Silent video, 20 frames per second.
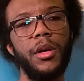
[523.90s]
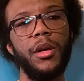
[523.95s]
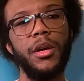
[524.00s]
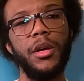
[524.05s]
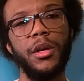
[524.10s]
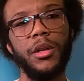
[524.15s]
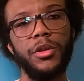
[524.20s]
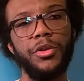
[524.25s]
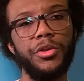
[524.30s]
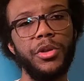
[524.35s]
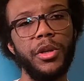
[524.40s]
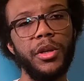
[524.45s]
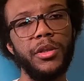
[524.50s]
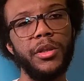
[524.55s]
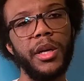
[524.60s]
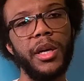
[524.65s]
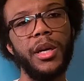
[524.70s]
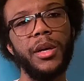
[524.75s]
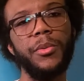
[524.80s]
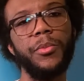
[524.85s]
Lieutenant
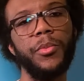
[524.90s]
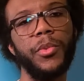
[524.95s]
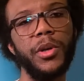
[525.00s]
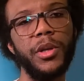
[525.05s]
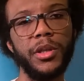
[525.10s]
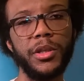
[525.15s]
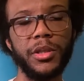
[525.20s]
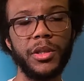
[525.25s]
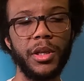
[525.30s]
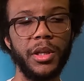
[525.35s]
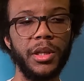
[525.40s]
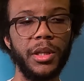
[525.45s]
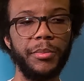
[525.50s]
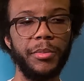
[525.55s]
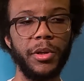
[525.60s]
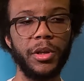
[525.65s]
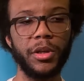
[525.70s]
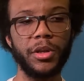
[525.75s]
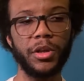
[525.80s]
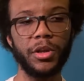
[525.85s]
Dan was in the
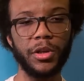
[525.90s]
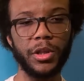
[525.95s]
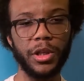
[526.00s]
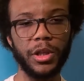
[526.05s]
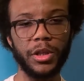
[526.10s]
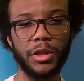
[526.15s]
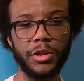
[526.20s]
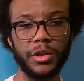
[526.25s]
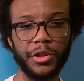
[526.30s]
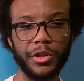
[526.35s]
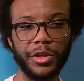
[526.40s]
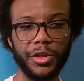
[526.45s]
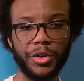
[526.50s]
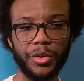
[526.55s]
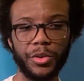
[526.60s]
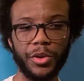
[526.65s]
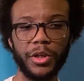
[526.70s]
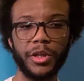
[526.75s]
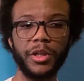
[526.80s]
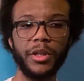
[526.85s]
book earlier in the
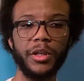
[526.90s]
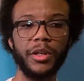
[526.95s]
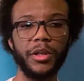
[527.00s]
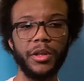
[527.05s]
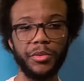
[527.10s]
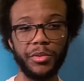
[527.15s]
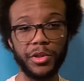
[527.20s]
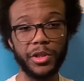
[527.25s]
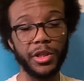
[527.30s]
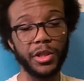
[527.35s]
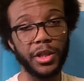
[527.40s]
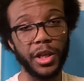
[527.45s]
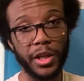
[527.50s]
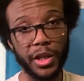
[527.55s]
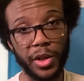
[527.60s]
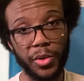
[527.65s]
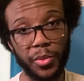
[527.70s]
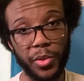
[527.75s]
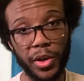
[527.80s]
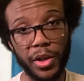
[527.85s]
story. He was just like he
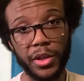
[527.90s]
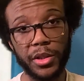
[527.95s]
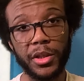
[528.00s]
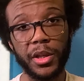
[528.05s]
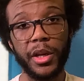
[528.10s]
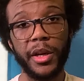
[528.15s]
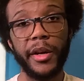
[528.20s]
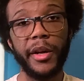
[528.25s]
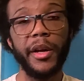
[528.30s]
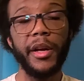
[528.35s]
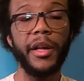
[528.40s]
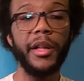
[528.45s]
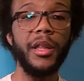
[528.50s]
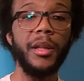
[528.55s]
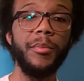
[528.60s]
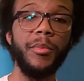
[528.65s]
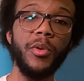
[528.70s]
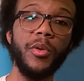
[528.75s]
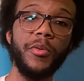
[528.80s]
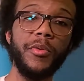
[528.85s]
was in the
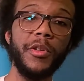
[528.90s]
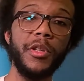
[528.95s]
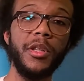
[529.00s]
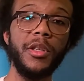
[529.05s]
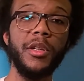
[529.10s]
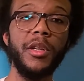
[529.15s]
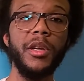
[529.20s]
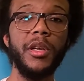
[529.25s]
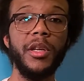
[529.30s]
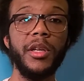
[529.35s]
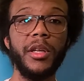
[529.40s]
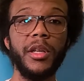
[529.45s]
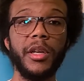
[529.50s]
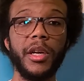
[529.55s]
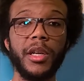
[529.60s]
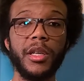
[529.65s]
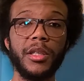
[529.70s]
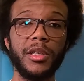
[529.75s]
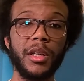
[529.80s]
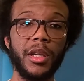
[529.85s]
movie. He got
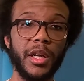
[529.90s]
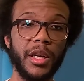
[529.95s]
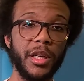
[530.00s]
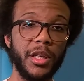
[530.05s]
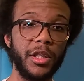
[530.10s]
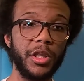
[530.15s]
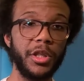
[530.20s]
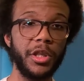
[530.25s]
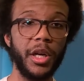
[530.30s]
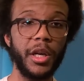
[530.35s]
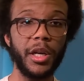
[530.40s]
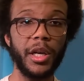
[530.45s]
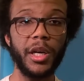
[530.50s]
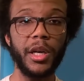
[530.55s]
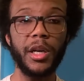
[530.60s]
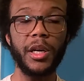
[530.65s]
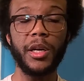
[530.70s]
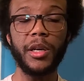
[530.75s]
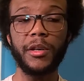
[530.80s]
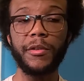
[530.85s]
his leg shot
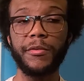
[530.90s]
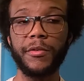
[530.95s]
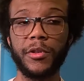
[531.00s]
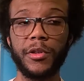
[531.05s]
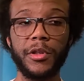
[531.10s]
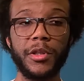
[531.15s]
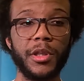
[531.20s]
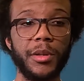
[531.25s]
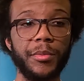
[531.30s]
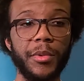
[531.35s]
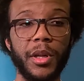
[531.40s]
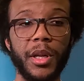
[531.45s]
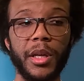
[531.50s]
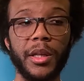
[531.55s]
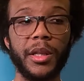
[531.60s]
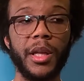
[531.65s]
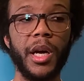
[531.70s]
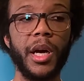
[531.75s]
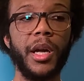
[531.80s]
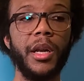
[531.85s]
off or something like
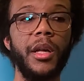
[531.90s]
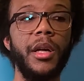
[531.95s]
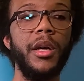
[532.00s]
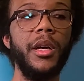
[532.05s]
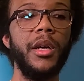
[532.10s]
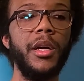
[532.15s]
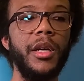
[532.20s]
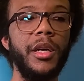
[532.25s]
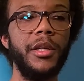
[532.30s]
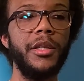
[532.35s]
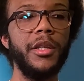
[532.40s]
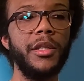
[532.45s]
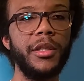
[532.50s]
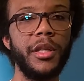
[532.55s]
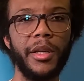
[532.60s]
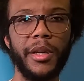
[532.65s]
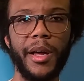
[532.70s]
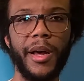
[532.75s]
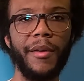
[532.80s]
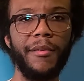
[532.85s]
that. He just didn't
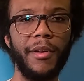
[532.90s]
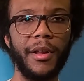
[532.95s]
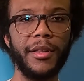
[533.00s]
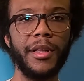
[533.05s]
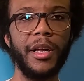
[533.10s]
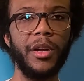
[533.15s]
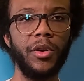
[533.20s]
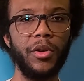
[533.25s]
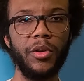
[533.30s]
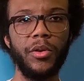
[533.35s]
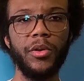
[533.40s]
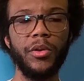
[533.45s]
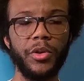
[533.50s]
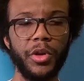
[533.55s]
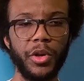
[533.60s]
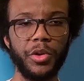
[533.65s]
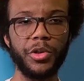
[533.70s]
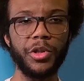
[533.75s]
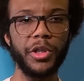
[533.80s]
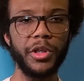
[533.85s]
have like that whole
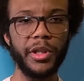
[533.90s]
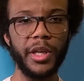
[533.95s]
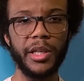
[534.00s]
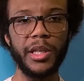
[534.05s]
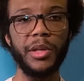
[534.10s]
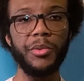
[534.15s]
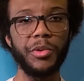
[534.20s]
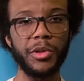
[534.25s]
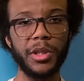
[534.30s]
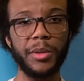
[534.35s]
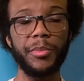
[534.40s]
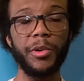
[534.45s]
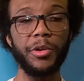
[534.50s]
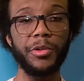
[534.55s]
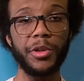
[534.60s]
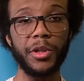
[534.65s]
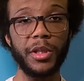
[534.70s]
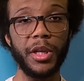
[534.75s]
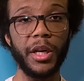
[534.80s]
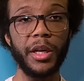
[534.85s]
notion that he was supposed to
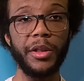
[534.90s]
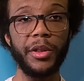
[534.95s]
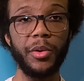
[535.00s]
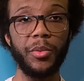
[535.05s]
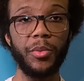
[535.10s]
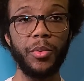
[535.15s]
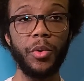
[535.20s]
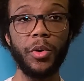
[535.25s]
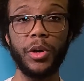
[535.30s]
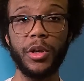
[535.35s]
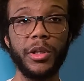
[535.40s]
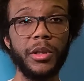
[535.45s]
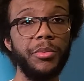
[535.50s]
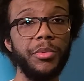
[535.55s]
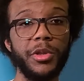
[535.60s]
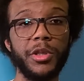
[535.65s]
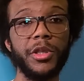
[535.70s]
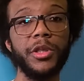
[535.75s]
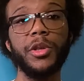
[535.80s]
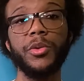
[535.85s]
die in the war. He was
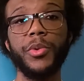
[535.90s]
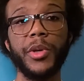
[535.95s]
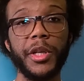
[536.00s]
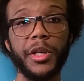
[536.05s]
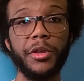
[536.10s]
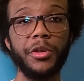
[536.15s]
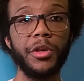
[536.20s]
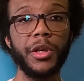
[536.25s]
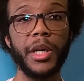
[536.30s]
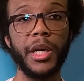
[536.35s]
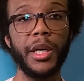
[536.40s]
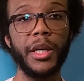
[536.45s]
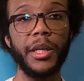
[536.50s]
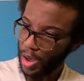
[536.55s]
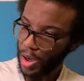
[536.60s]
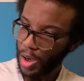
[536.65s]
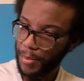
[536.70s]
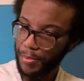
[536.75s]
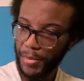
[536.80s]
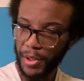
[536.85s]
just a regular guy.
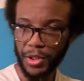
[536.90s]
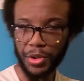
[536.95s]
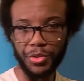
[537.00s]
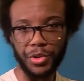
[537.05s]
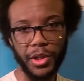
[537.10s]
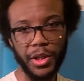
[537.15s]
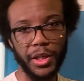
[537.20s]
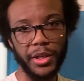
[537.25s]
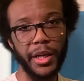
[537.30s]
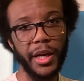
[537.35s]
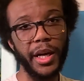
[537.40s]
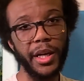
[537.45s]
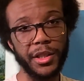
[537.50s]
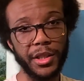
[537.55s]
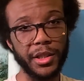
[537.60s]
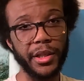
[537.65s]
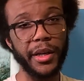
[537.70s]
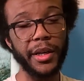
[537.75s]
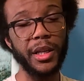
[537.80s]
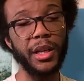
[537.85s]
But Lieutenant Dan, just
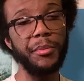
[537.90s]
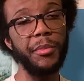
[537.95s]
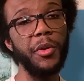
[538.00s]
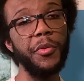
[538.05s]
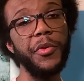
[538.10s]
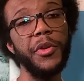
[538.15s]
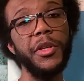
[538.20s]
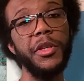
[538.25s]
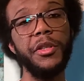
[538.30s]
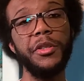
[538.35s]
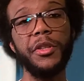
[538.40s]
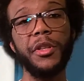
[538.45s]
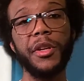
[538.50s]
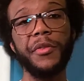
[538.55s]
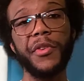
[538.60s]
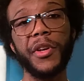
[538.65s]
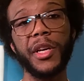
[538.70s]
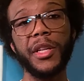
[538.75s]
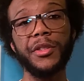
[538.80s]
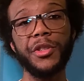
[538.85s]
like in the movie, he's living
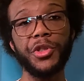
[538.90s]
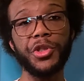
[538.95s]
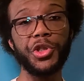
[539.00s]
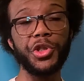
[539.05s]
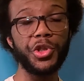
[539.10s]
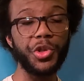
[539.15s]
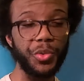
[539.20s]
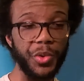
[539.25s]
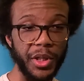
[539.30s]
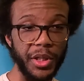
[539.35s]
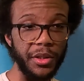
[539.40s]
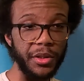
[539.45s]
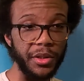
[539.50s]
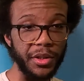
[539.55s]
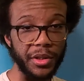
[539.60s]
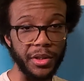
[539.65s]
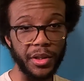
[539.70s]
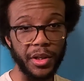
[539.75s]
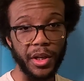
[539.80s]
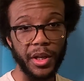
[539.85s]
in the
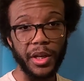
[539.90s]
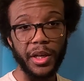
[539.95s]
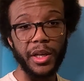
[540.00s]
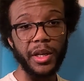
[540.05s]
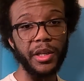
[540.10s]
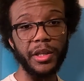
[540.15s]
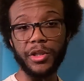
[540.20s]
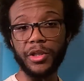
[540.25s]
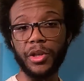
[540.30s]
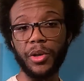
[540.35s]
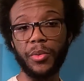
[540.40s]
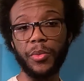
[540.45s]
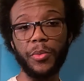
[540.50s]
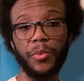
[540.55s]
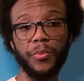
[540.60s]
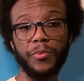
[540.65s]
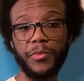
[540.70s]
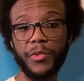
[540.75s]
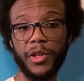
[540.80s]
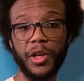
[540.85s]
streets. He doesn't know,
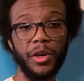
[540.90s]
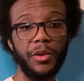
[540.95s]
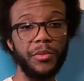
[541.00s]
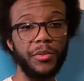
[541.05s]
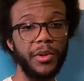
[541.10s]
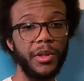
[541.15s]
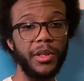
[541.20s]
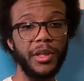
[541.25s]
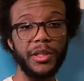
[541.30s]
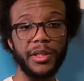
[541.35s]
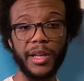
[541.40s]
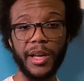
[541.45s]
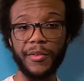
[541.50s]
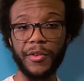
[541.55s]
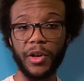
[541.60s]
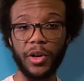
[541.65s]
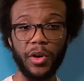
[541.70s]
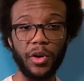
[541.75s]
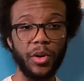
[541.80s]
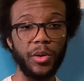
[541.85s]
he doesn't have a
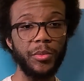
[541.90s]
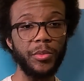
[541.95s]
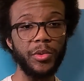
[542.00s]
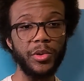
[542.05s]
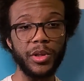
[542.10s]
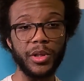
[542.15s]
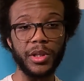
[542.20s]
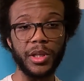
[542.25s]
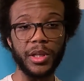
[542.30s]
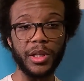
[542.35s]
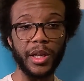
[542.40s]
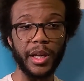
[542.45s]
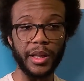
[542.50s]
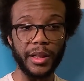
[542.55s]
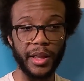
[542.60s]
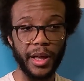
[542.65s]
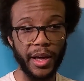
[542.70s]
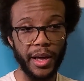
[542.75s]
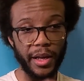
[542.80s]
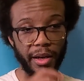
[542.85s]
home or anything like
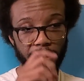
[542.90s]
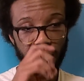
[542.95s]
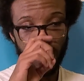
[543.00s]
that.